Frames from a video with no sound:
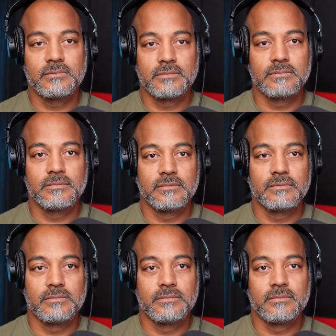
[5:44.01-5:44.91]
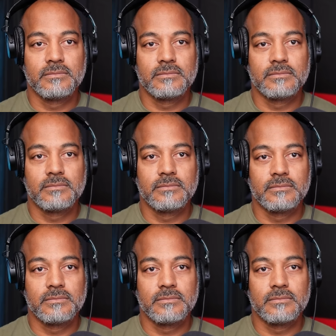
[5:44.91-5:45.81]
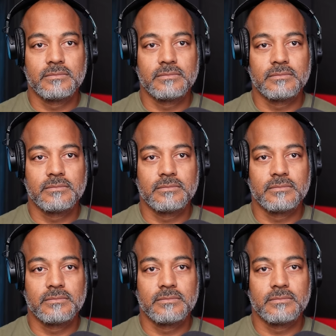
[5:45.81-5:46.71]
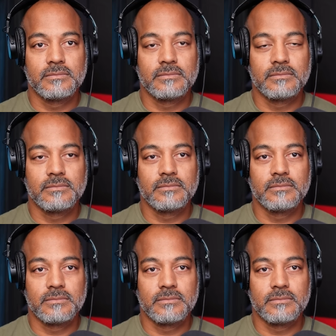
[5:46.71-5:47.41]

(silent)